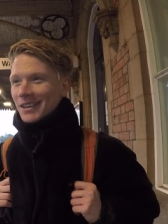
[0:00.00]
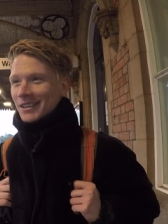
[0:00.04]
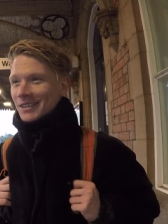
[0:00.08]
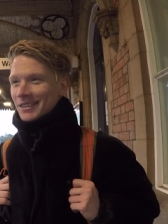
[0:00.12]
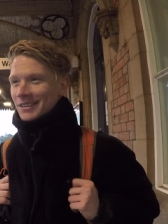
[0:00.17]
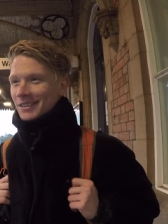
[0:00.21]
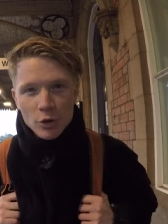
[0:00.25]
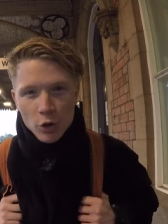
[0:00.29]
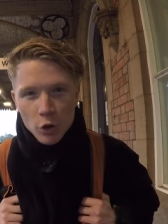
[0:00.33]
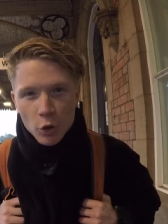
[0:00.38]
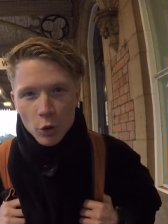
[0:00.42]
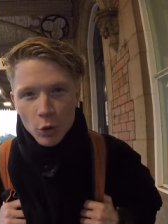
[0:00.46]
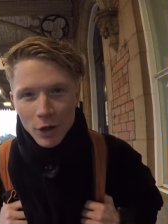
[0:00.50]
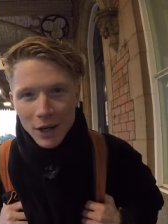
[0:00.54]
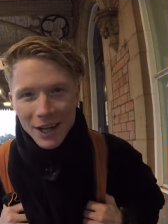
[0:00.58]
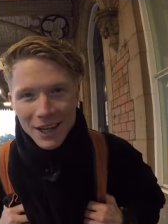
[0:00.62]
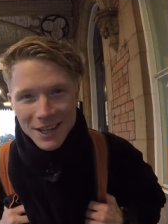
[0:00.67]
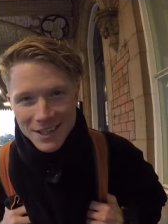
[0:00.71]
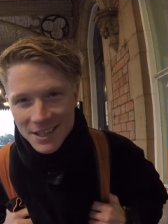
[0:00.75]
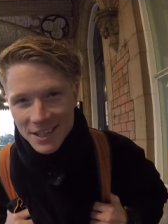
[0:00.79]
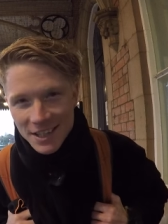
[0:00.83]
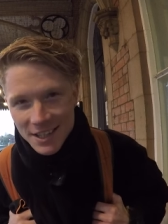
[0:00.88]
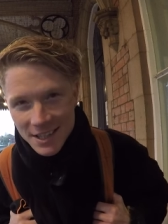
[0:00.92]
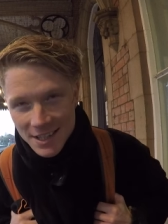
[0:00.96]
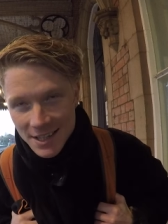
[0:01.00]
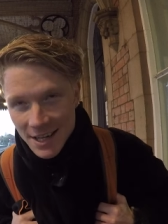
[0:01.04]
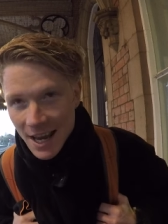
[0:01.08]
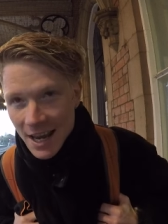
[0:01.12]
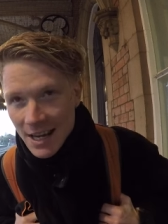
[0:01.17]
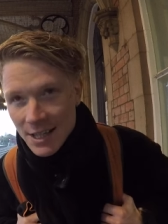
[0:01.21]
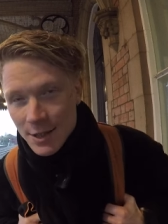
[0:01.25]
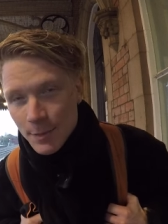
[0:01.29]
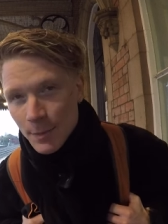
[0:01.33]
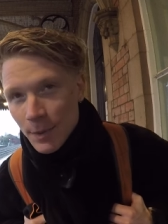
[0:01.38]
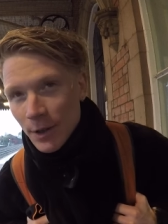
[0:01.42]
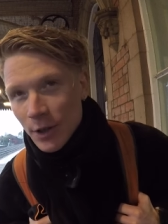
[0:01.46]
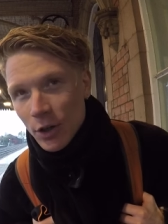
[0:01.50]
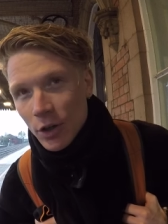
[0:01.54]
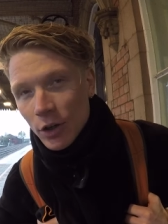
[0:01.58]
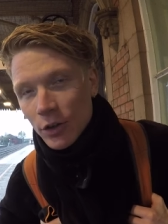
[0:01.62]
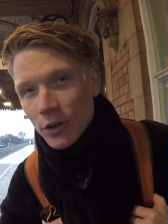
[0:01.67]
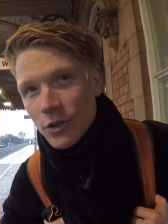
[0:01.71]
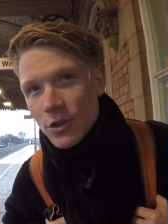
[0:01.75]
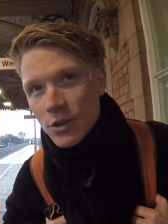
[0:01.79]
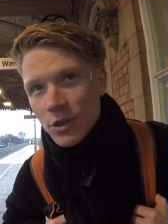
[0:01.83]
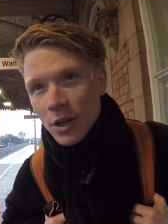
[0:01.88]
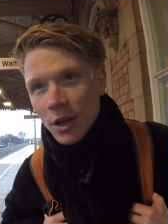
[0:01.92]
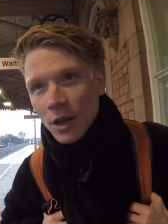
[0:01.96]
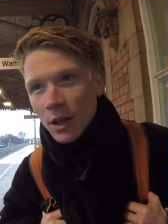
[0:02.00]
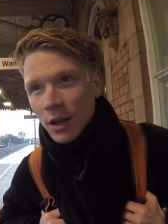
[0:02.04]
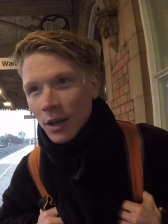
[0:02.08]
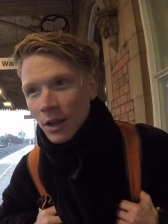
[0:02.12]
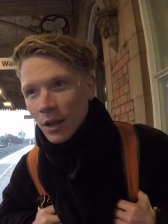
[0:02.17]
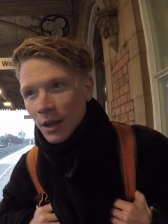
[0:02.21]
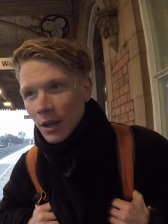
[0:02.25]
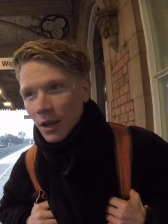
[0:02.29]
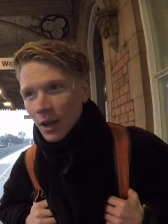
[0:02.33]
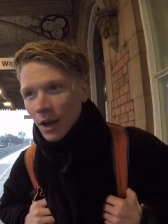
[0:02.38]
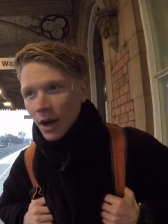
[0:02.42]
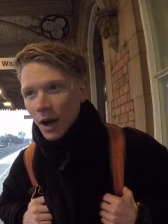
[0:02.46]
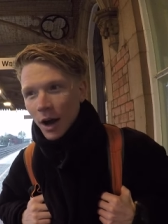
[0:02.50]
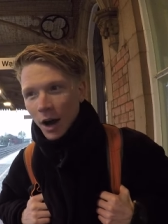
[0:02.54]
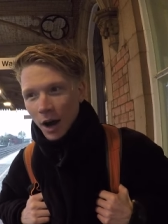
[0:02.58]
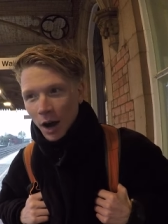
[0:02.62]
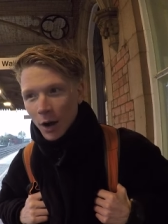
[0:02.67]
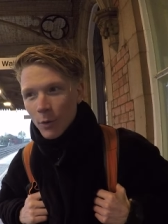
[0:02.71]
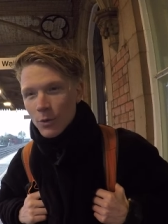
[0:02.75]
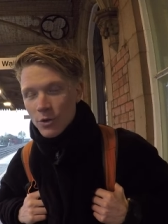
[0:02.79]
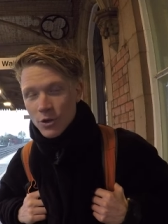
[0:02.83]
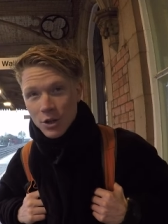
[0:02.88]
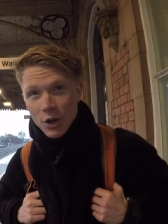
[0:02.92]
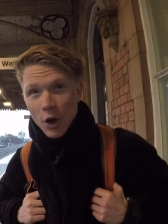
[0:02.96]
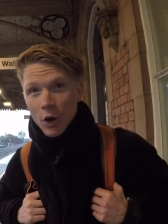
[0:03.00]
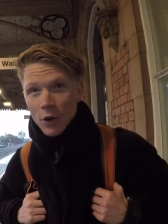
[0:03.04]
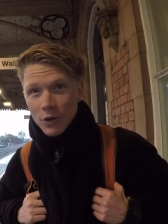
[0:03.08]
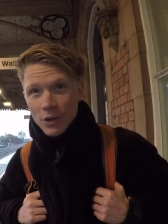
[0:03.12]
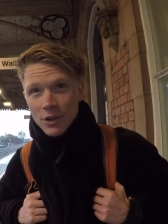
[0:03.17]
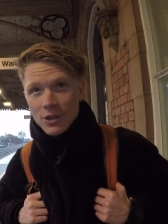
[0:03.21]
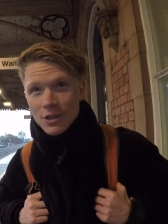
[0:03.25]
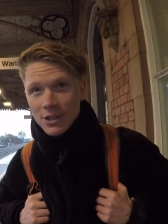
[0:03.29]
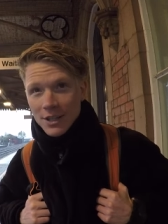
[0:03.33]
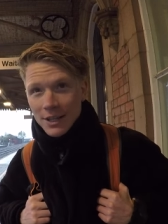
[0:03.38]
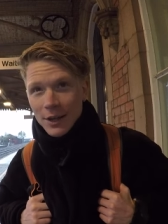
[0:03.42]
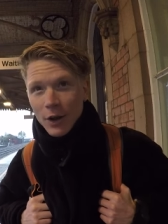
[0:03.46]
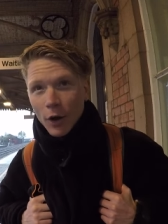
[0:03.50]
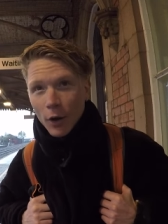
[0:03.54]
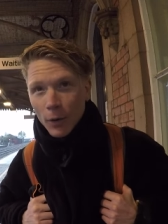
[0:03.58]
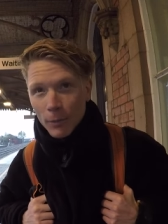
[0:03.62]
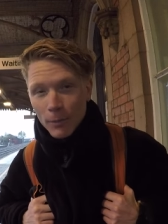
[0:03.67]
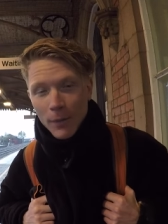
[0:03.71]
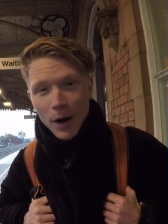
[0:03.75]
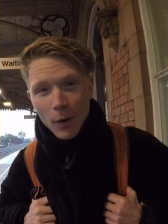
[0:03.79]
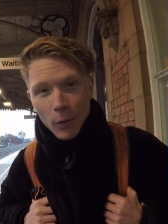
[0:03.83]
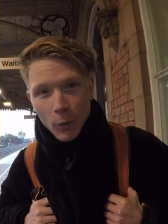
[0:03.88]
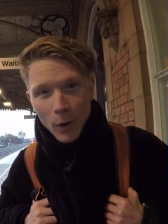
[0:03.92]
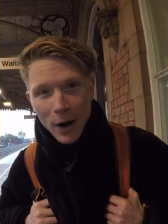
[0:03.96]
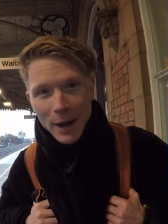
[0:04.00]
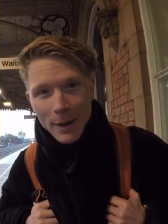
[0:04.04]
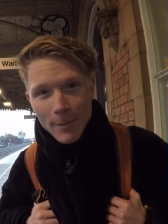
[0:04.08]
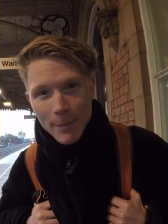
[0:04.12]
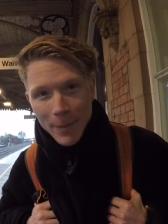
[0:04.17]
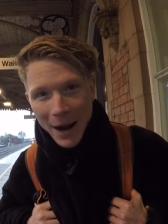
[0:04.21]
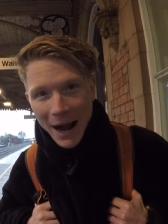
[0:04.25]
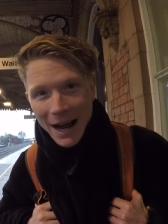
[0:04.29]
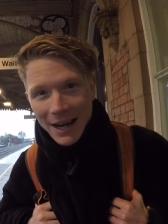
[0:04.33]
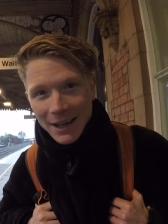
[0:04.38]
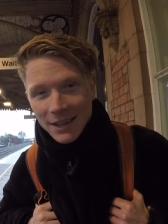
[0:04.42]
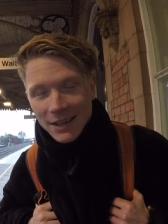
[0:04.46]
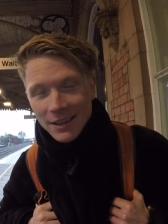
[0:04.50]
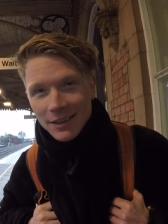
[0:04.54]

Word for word: I would call it a success because I was honestly on my way back.